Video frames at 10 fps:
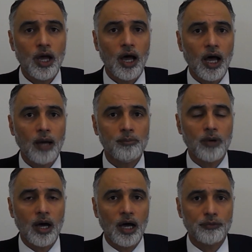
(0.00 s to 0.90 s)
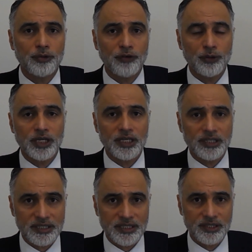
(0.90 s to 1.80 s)
revoking
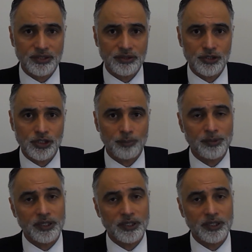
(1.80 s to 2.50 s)
their citizenship,